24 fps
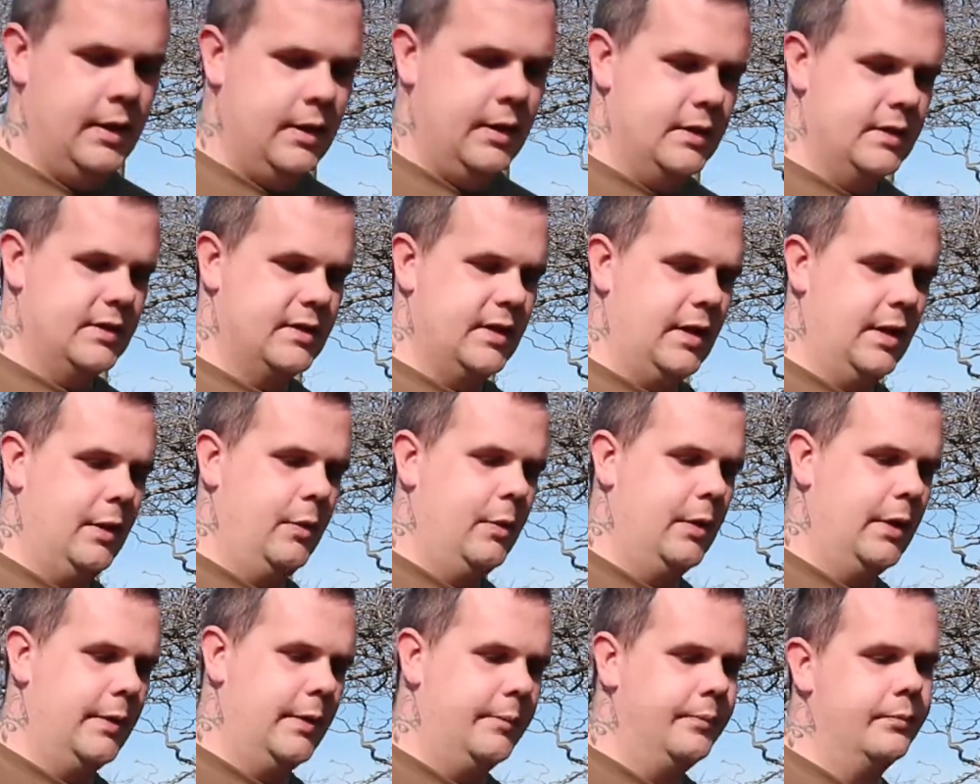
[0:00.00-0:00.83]

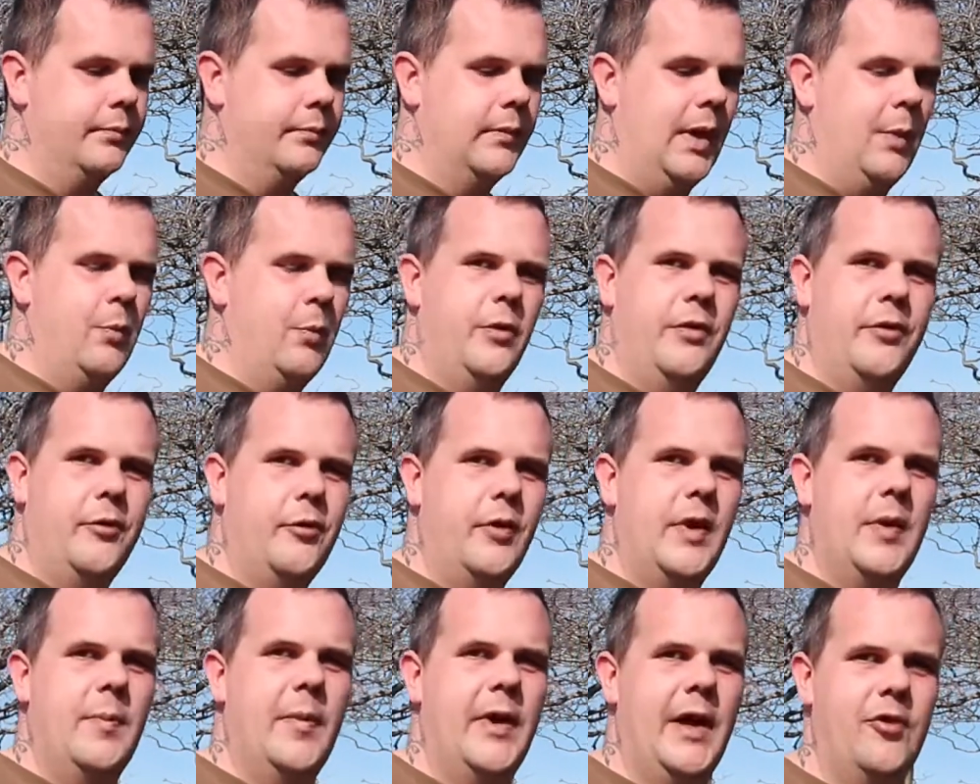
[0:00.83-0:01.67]
So, and with
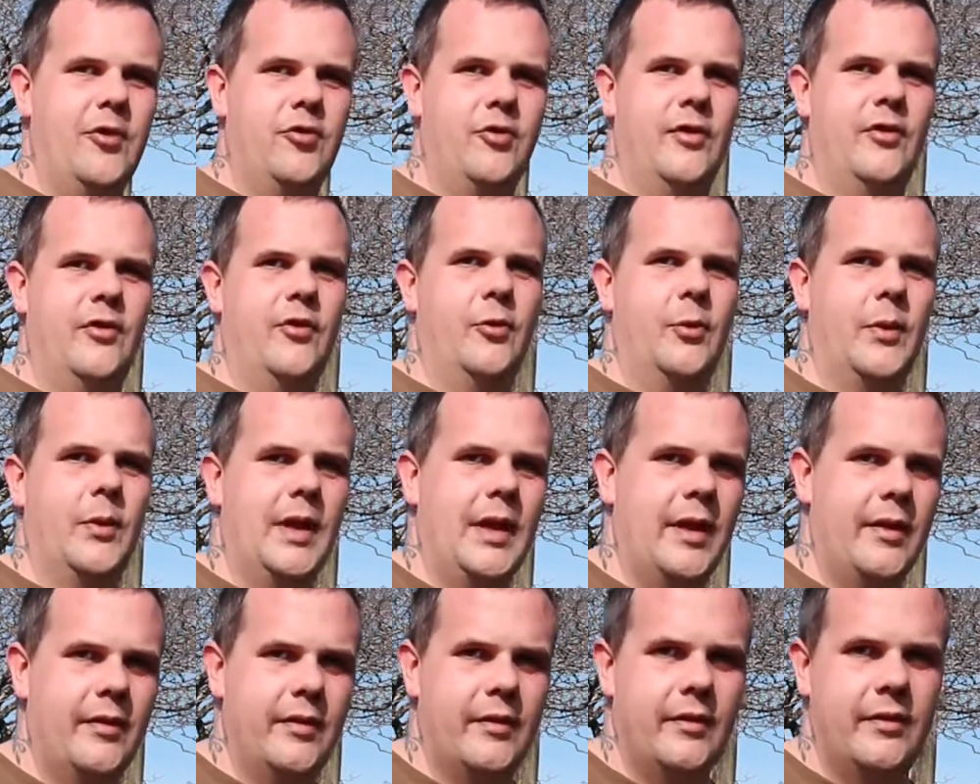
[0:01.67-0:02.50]
3 batteries as well,
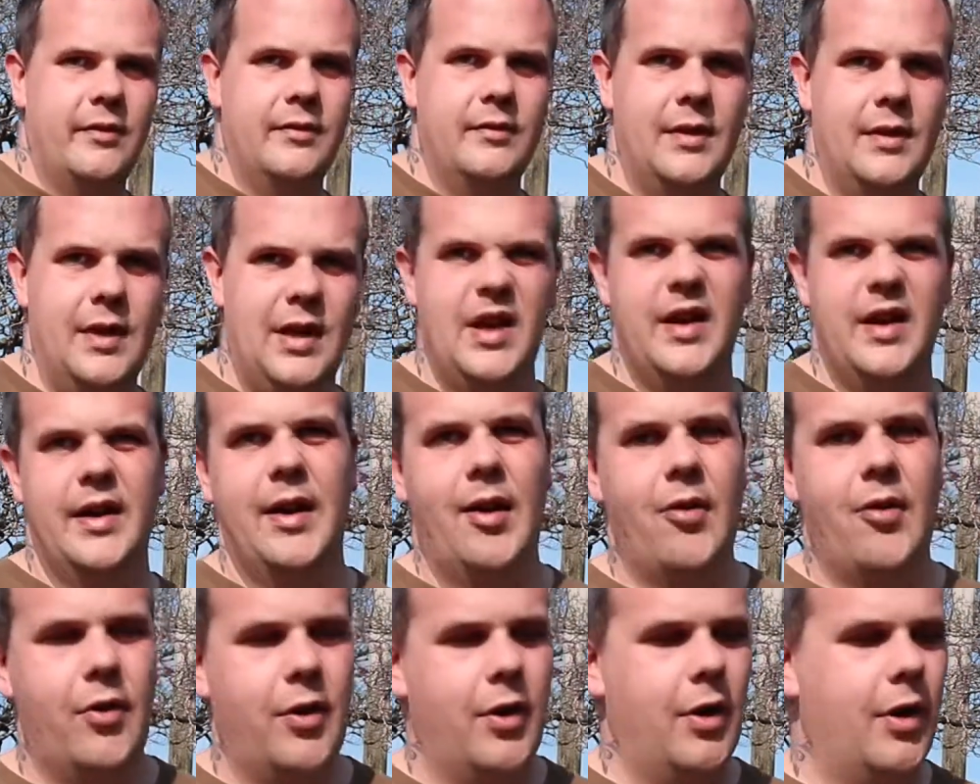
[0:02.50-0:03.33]
that's nearly an
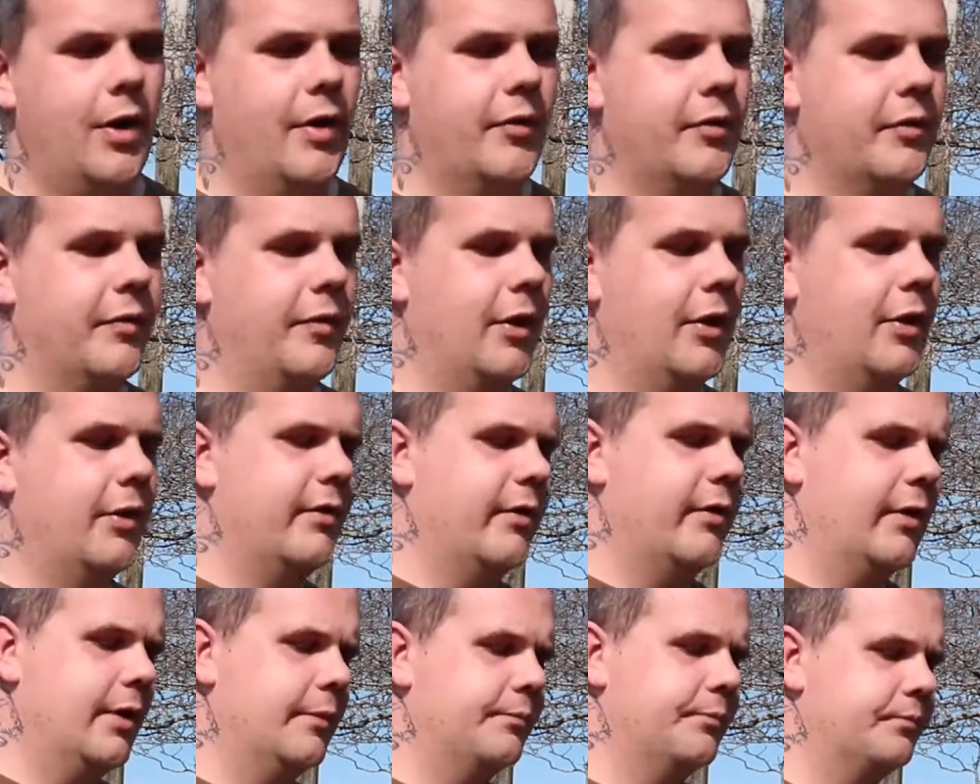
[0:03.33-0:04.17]
hour and a half's flight
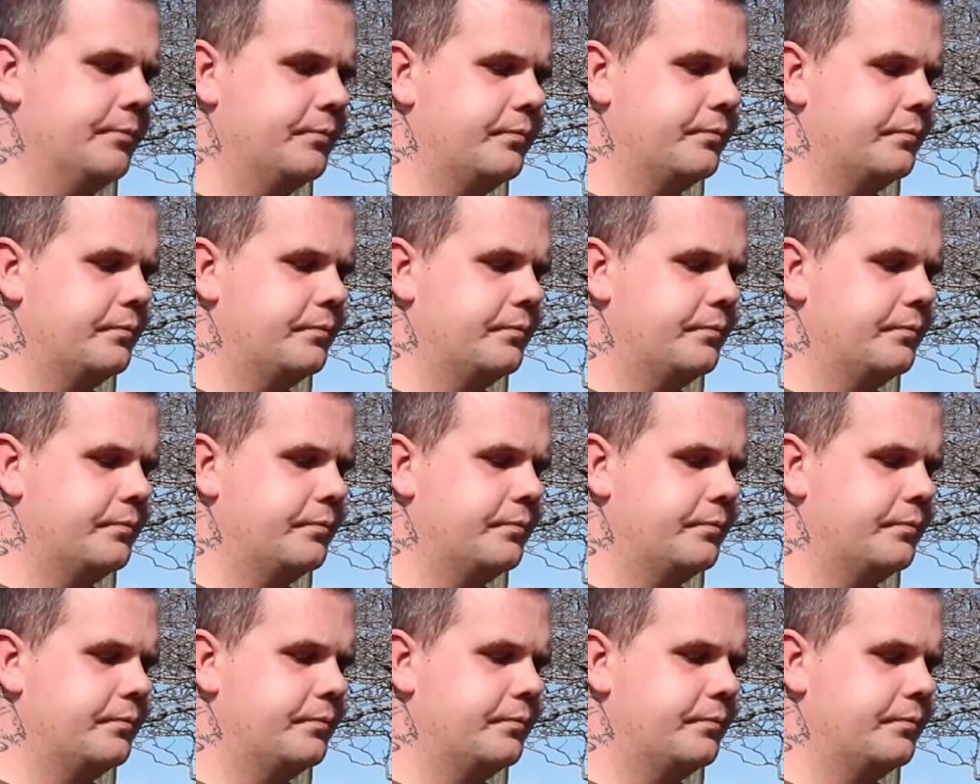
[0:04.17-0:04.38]
time.